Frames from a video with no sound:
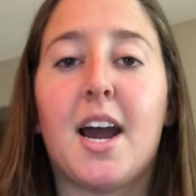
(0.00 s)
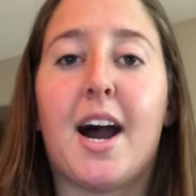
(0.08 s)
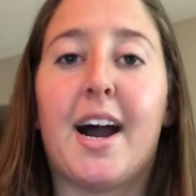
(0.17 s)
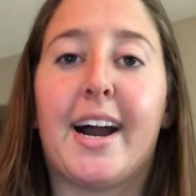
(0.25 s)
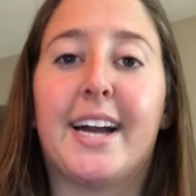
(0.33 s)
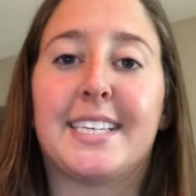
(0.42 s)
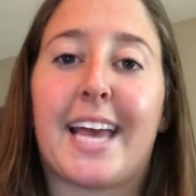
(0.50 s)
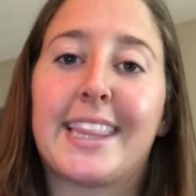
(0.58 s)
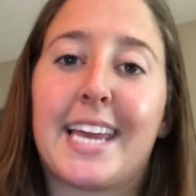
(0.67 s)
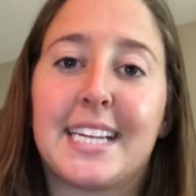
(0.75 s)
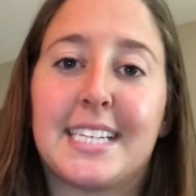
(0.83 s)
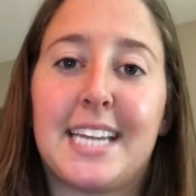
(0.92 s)
I
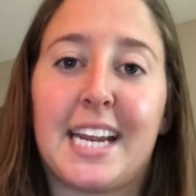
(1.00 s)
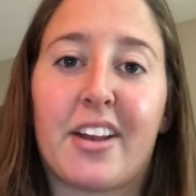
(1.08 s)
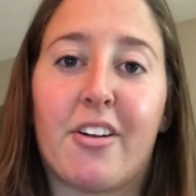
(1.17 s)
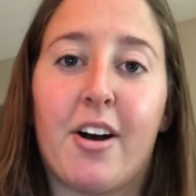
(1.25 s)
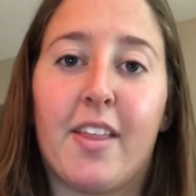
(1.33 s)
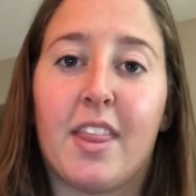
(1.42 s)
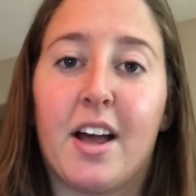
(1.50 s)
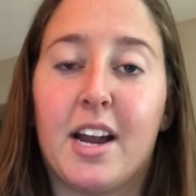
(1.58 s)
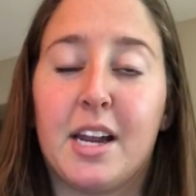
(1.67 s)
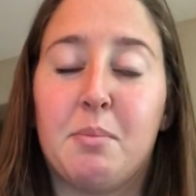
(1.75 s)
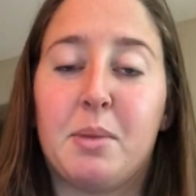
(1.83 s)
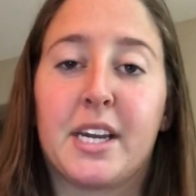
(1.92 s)
sadly had to take it
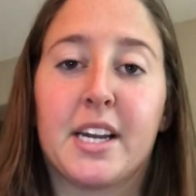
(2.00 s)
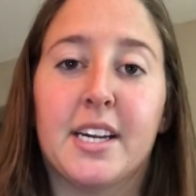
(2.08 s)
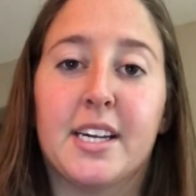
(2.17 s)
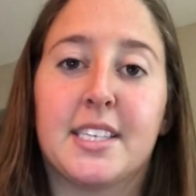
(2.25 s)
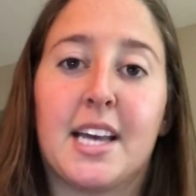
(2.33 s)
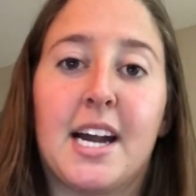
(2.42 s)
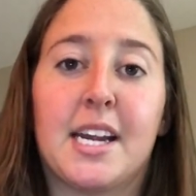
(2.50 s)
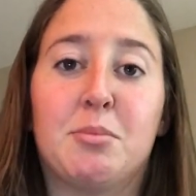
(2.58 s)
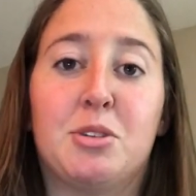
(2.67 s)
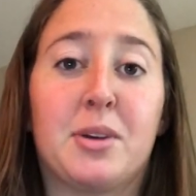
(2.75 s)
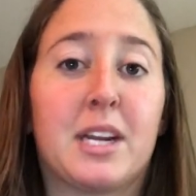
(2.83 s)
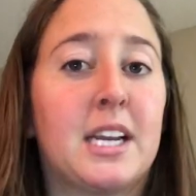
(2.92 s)
online because I am
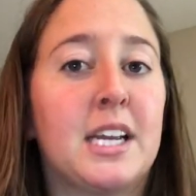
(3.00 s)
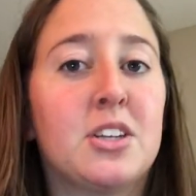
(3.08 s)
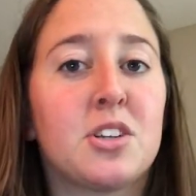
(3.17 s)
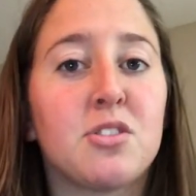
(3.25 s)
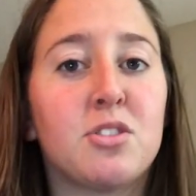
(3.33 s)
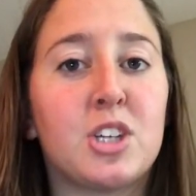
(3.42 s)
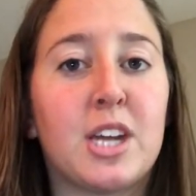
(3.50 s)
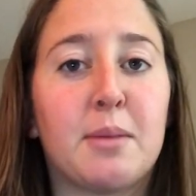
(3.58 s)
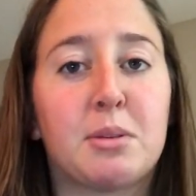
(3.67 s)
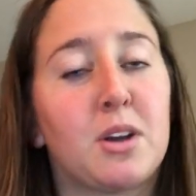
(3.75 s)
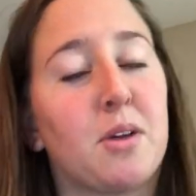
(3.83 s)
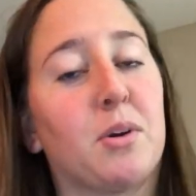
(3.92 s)
doing an
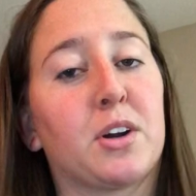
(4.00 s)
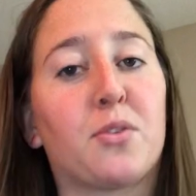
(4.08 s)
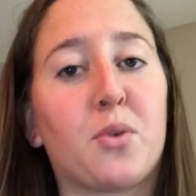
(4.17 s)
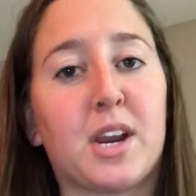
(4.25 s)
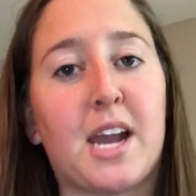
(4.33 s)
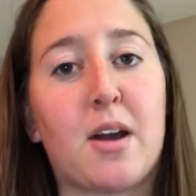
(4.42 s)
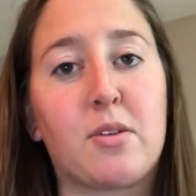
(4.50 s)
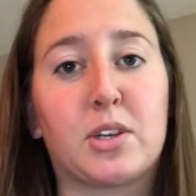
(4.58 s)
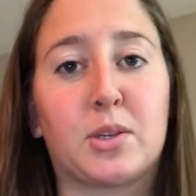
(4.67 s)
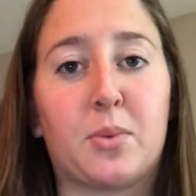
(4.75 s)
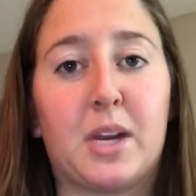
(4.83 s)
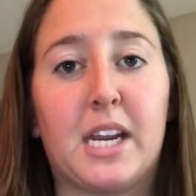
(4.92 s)
internship, so I work 40
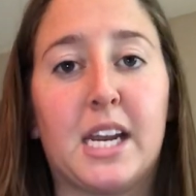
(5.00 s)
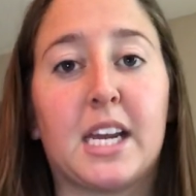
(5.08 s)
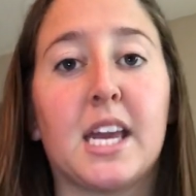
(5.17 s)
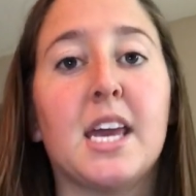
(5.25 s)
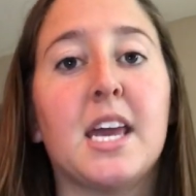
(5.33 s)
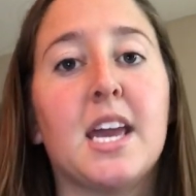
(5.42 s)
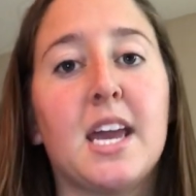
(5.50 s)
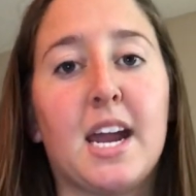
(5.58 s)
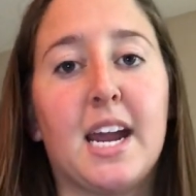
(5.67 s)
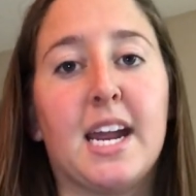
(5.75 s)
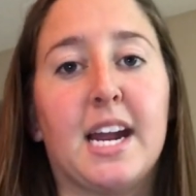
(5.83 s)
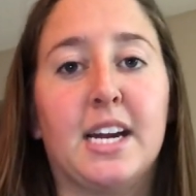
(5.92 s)
hours a week
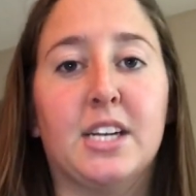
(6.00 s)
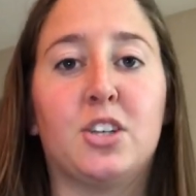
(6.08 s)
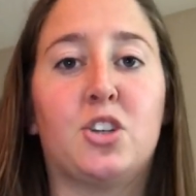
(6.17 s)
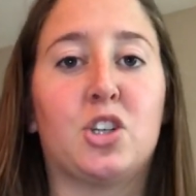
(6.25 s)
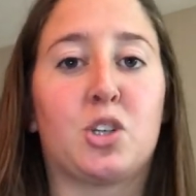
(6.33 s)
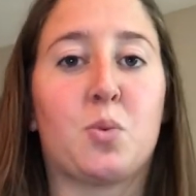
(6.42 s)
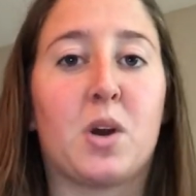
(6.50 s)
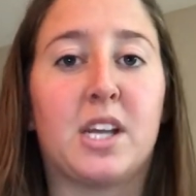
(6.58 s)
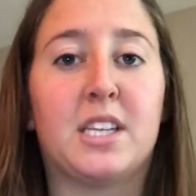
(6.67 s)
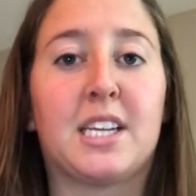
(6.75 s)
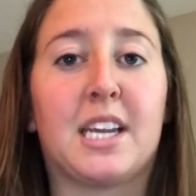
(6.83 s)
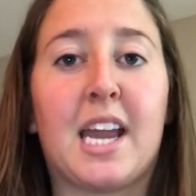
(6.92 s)
and just
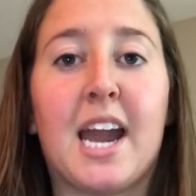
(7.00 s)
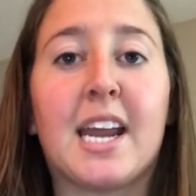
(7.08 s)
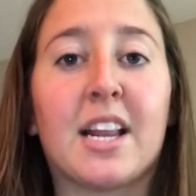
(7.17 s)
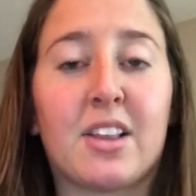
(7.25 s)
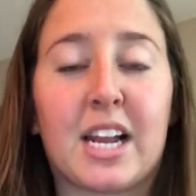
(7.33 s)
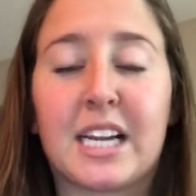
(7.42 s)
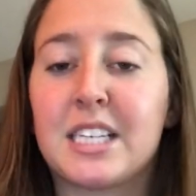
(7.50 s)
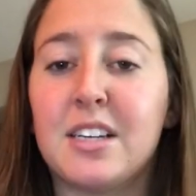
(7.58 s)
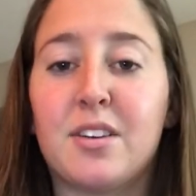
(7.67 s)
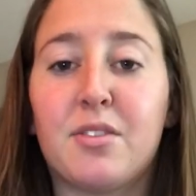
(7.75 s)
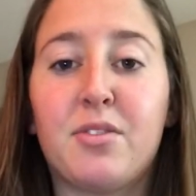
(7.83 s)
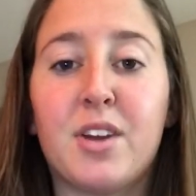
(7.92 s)
wanted to get an
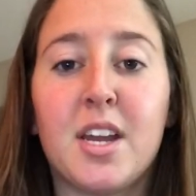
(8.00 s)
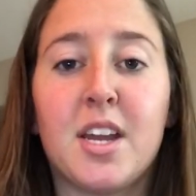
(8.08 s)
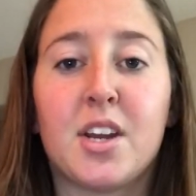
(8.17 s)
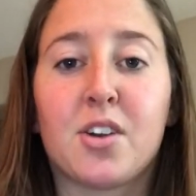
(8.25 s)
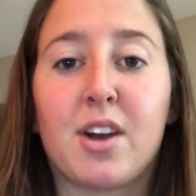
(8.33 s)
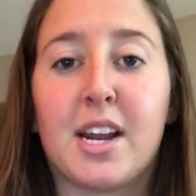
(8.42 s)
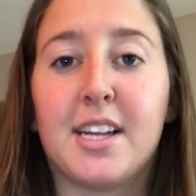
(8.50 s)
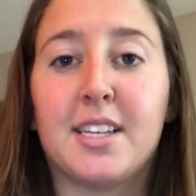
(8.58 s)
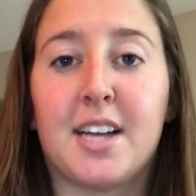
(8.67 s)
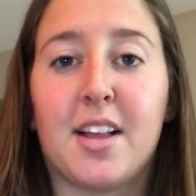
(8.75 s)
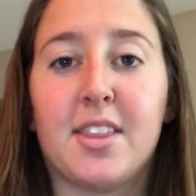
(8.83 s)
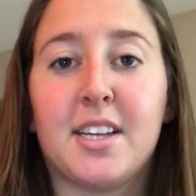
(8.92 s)
elective credit
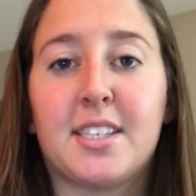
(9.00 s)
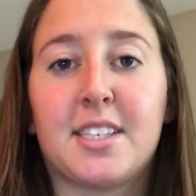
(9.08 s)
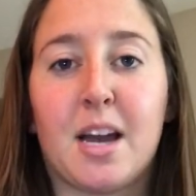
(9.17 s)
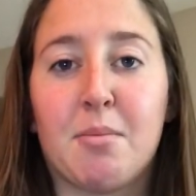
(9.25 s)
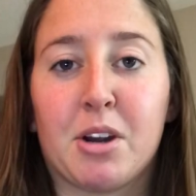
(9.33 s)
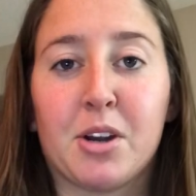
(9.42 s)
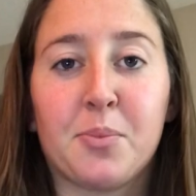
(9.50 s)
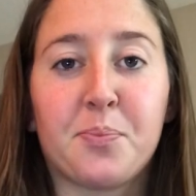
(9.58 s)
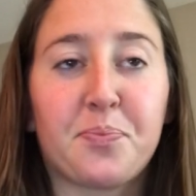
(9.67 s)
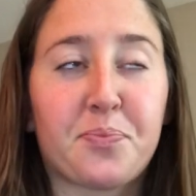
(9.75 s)
done this summer.